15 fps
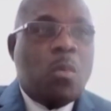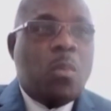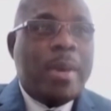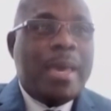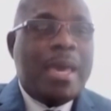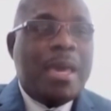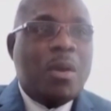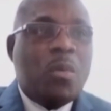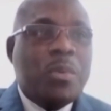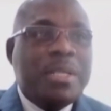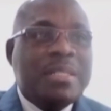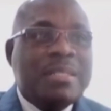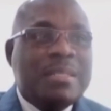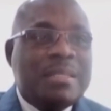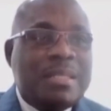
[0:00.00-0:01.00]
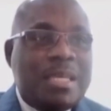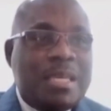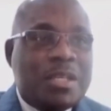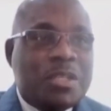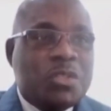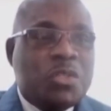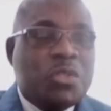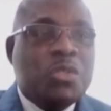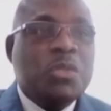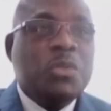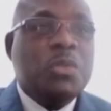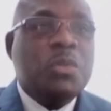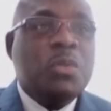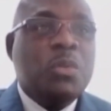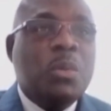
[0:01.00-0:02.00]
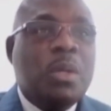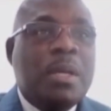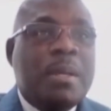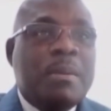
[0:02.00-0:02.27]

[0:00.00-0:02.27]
where we seek to